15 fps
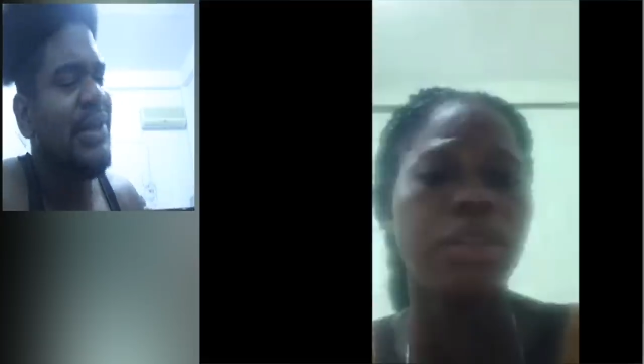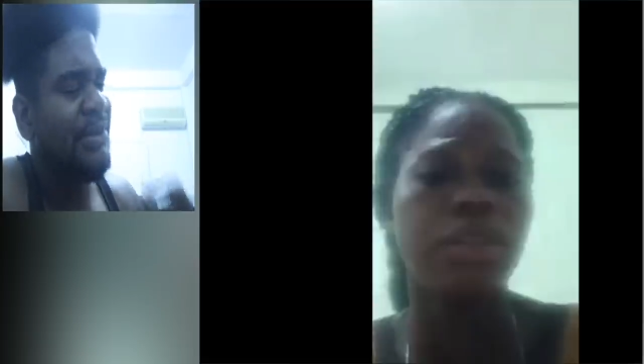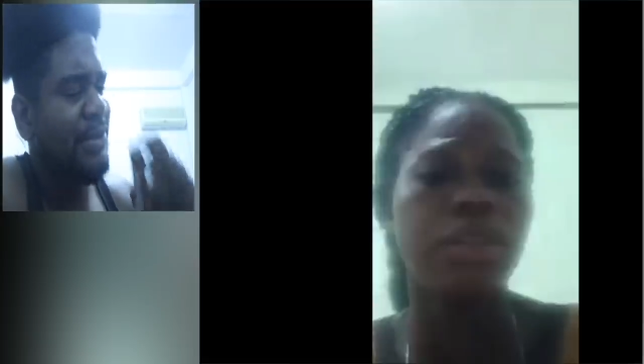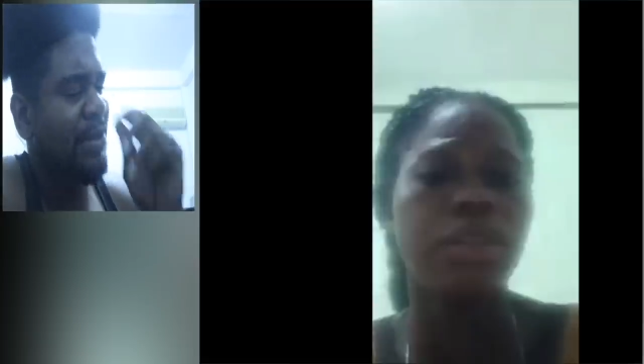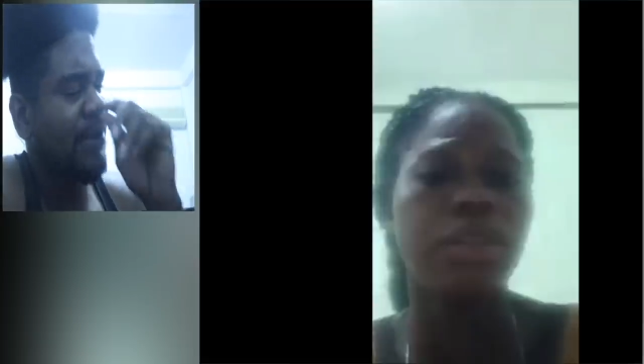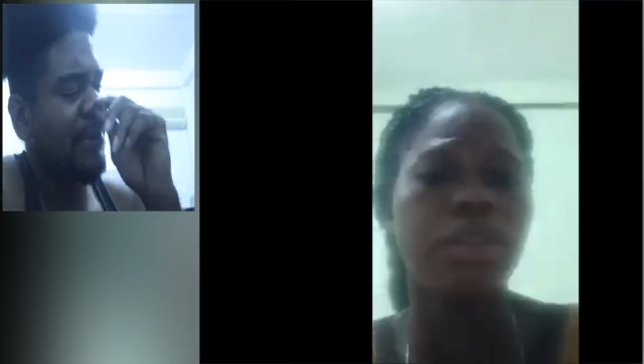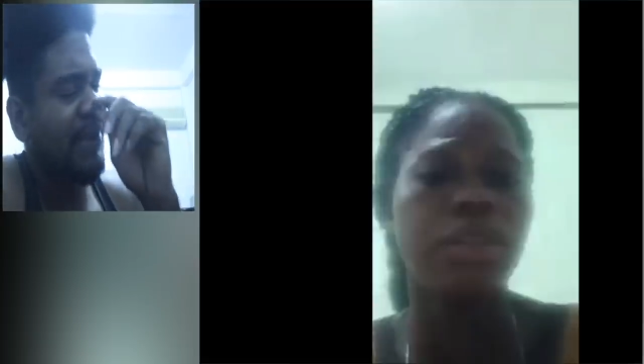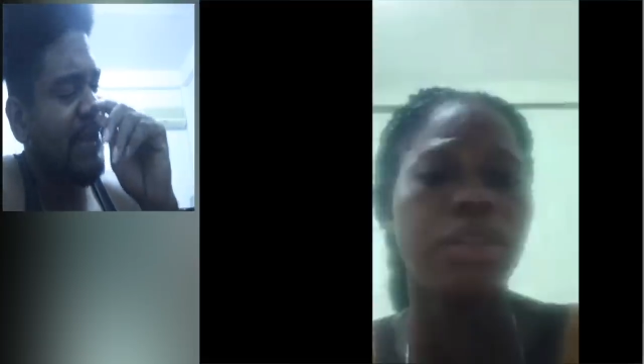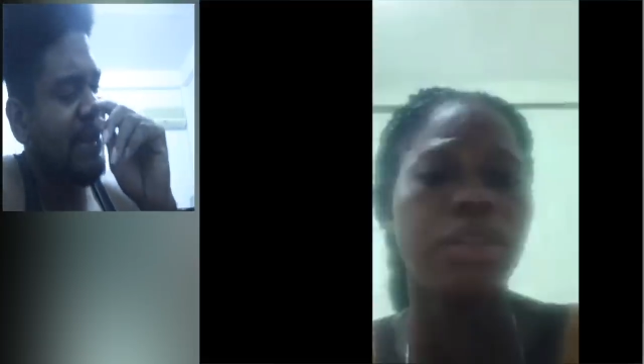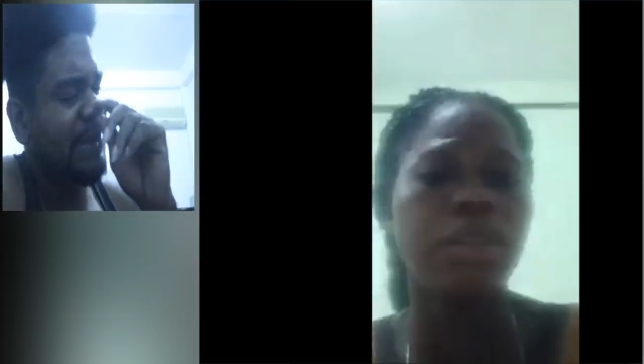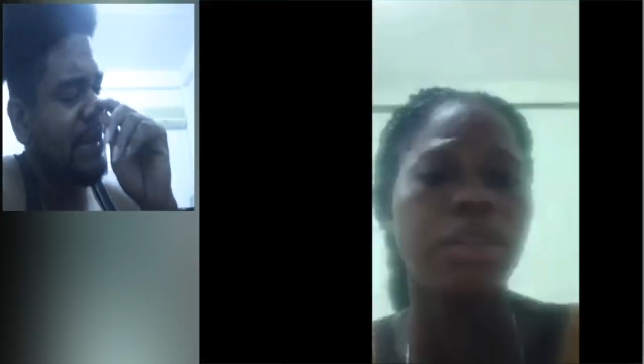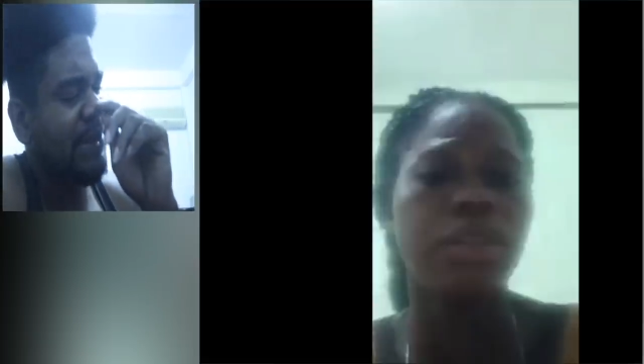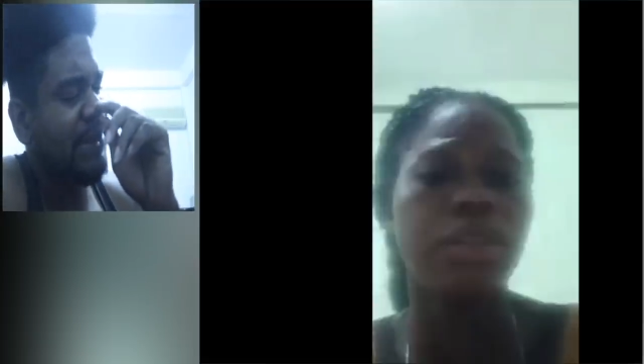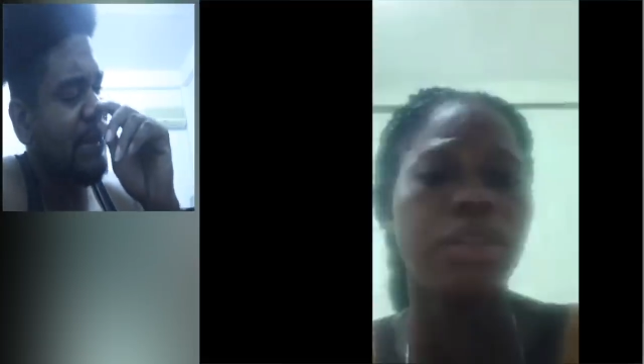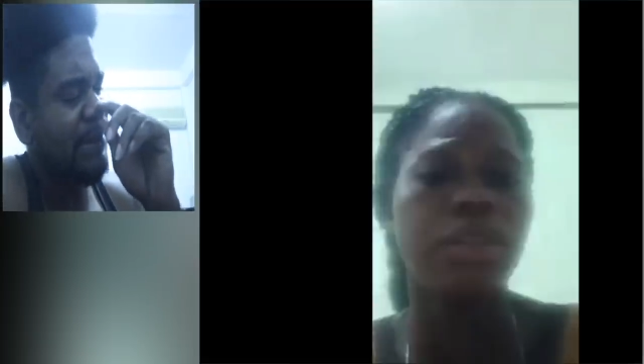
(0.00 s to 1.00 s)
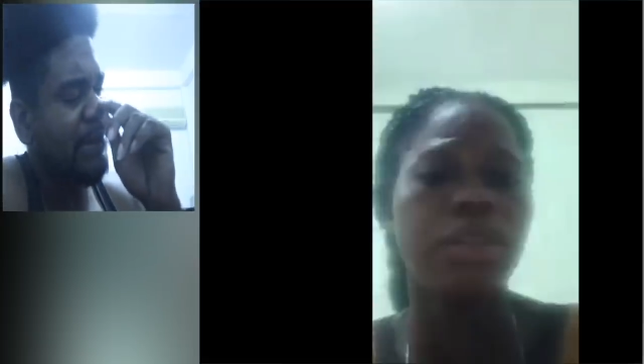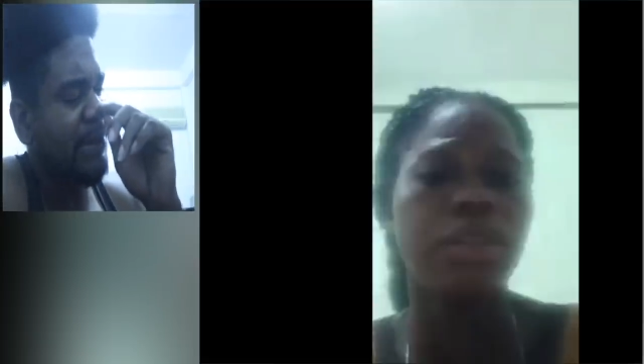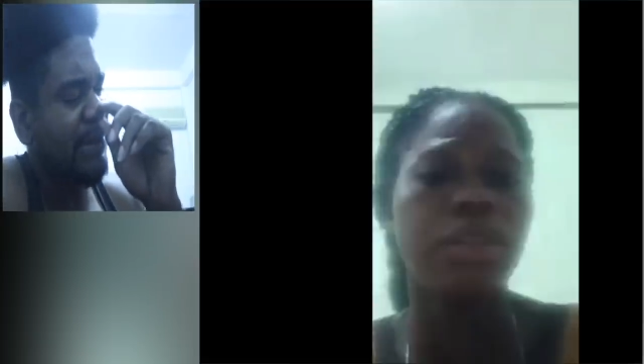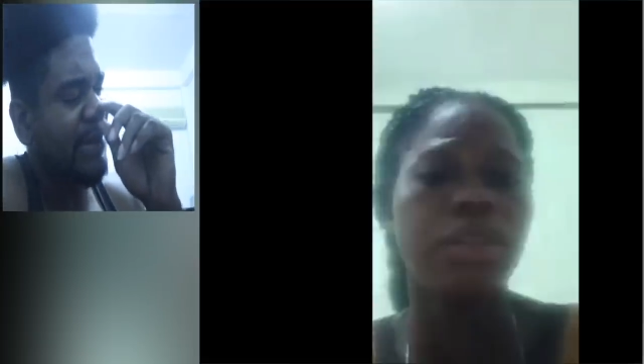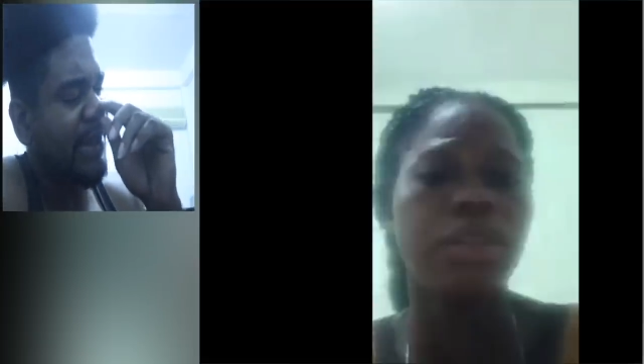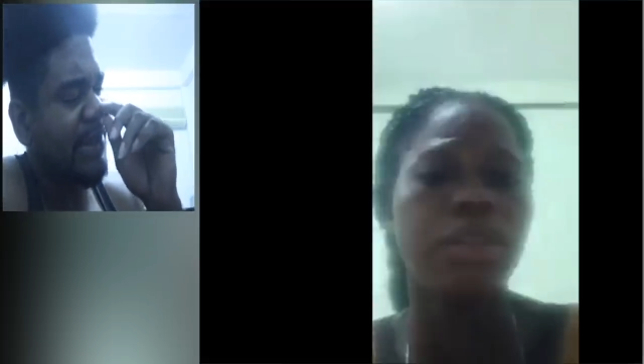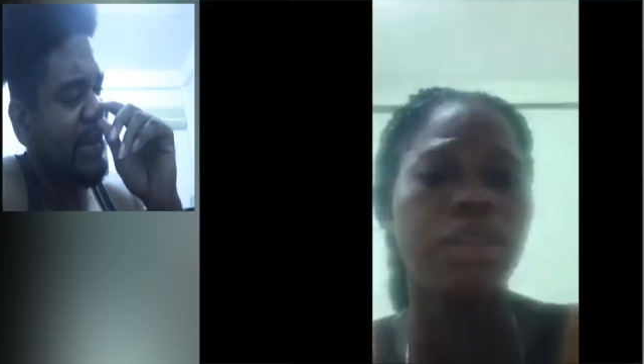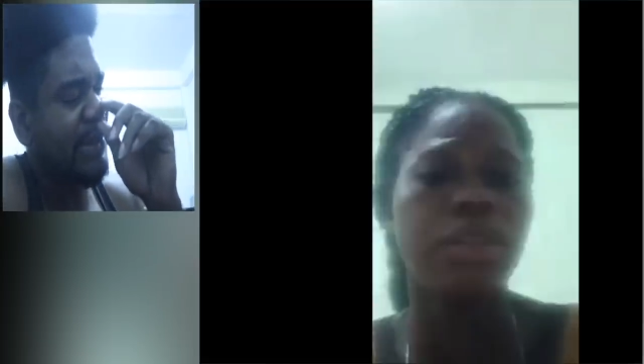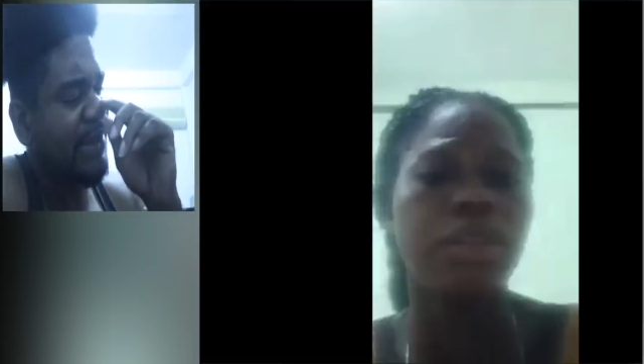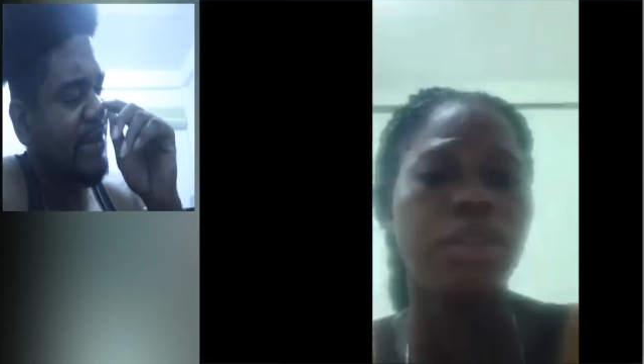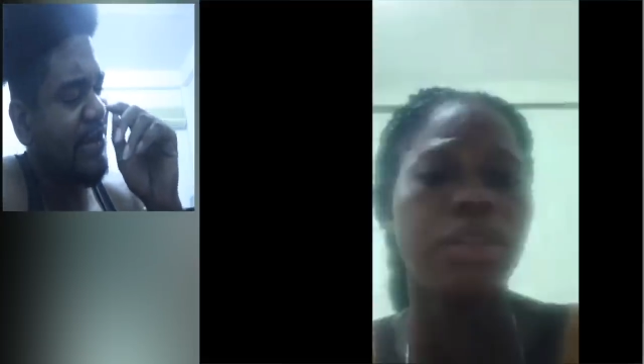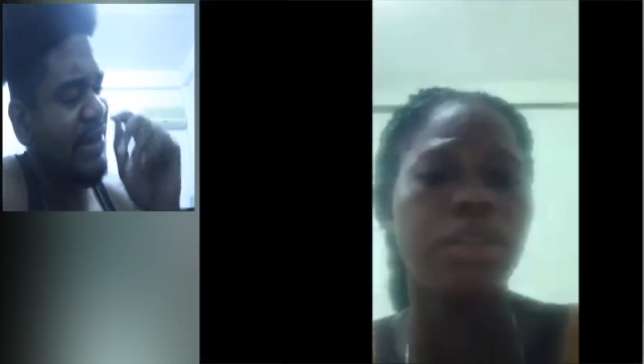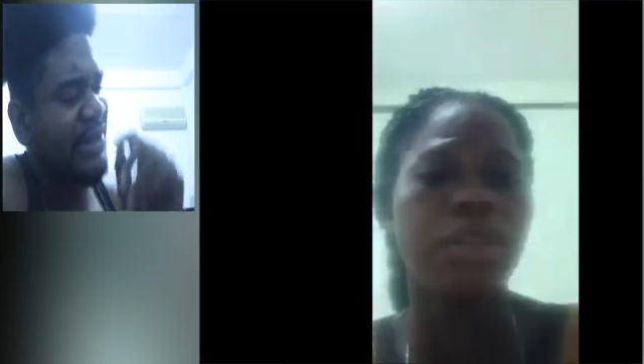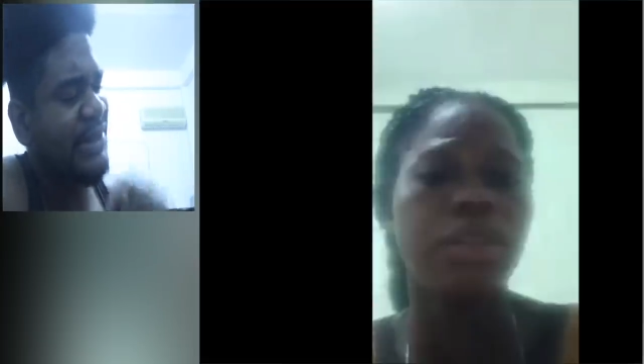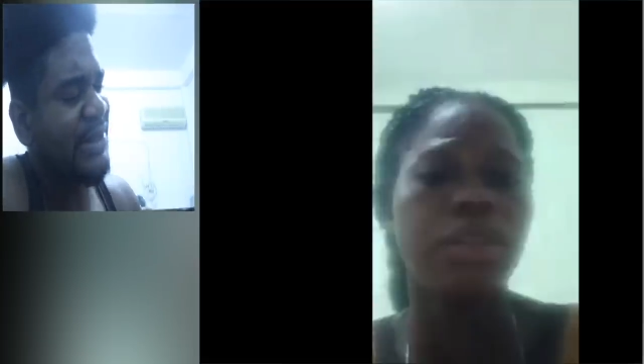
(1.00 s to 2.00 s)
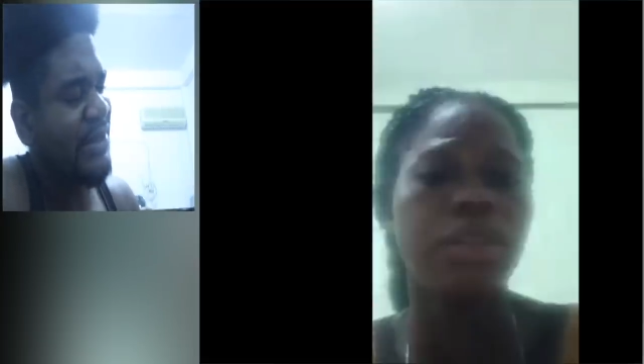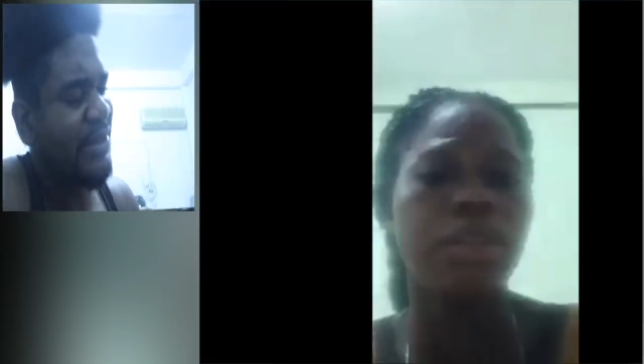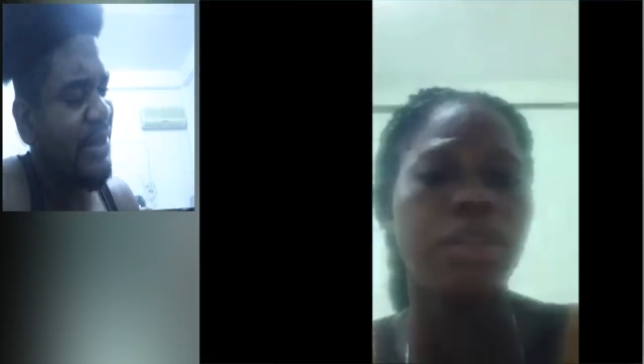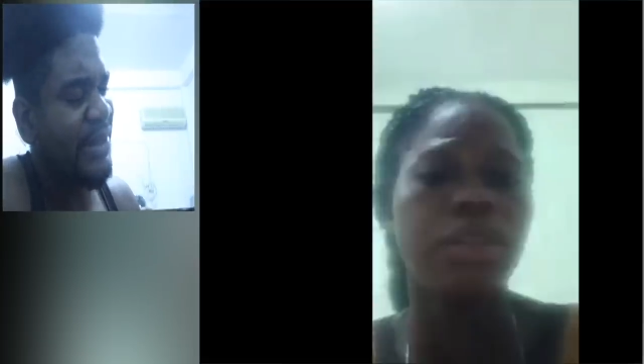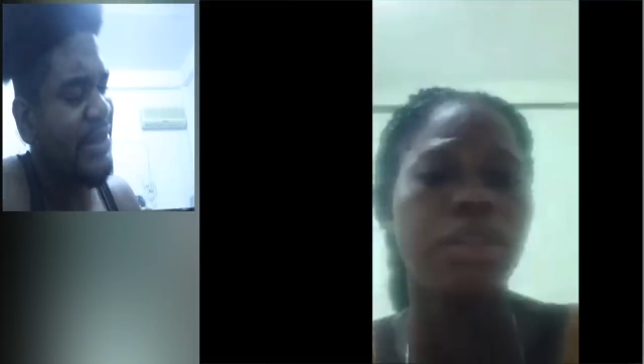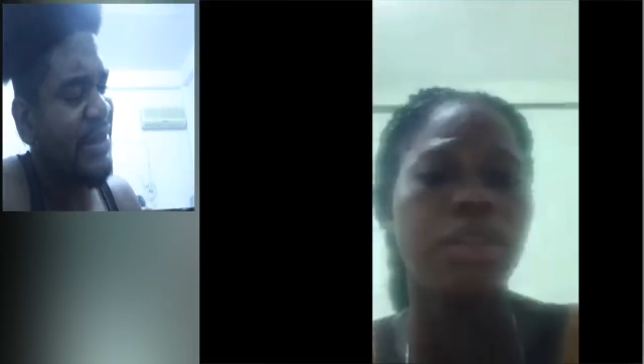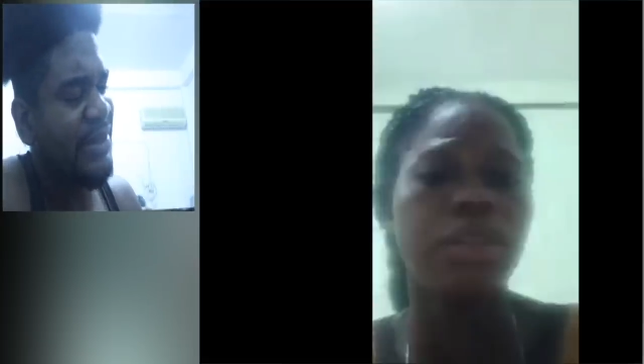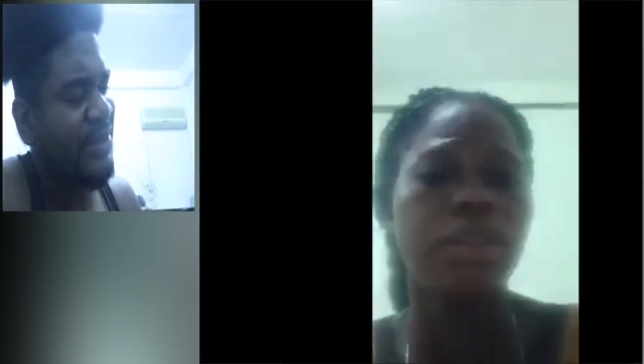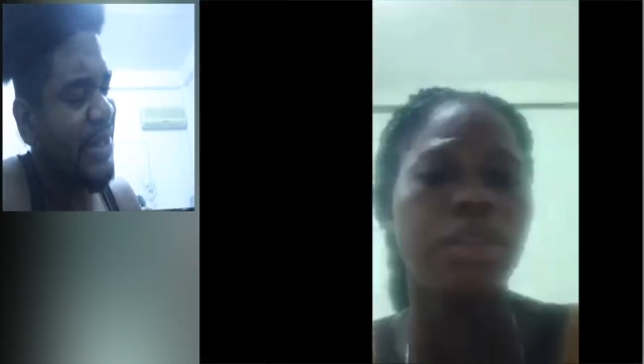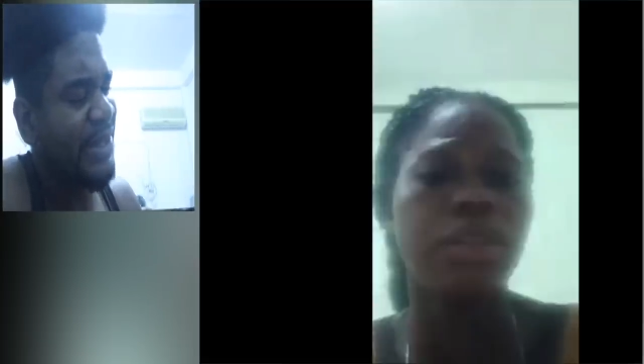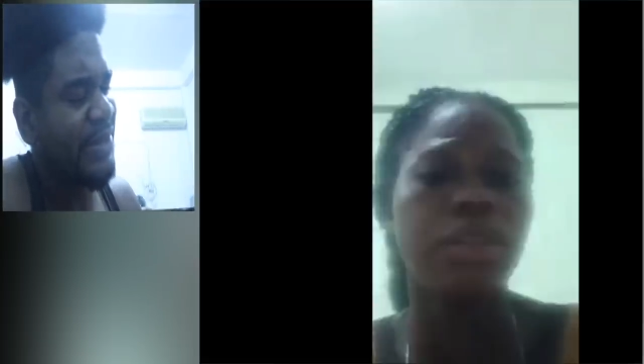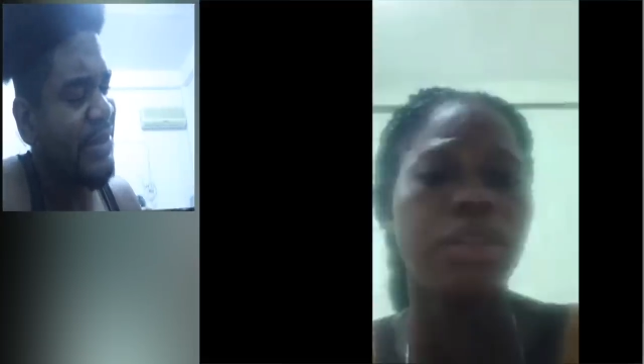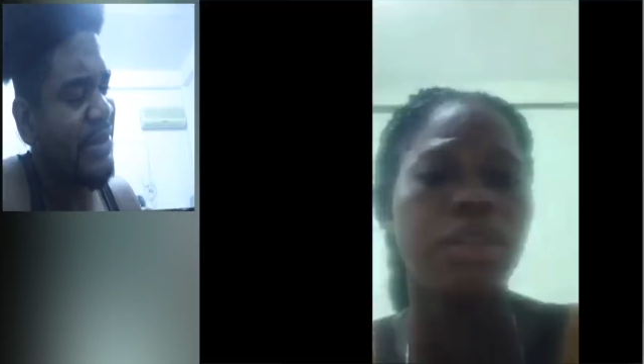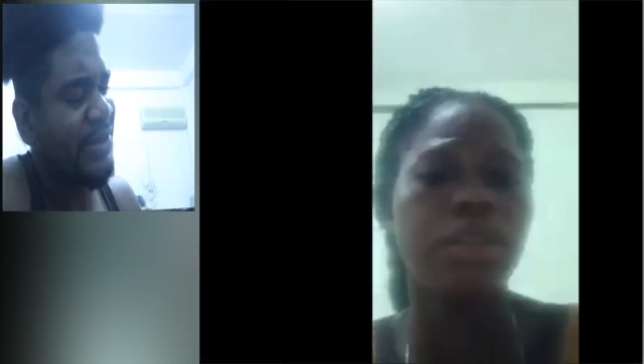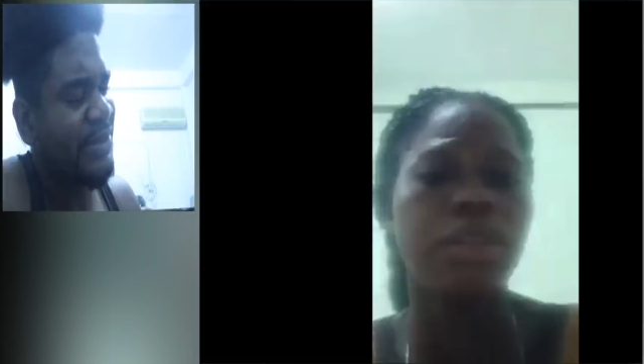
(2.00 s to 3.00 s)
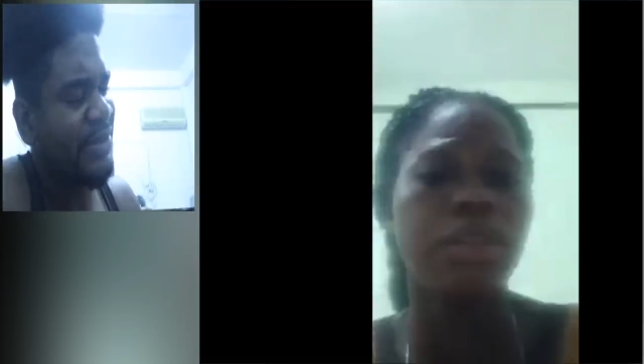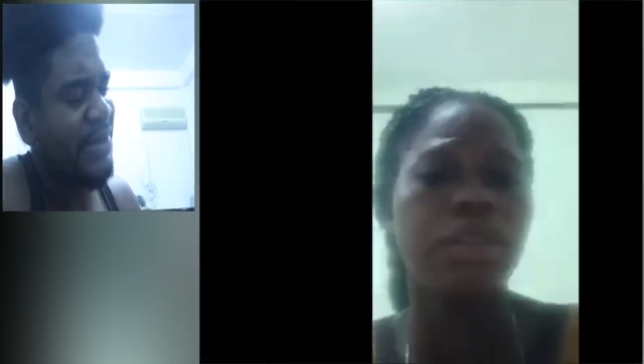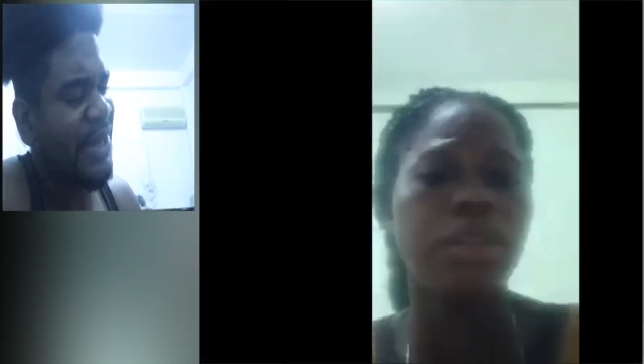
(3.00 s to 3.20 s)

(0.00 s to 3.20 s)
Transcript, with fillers: boy, I tell you boy, I tell you, I tell you, I tell you, I tell you.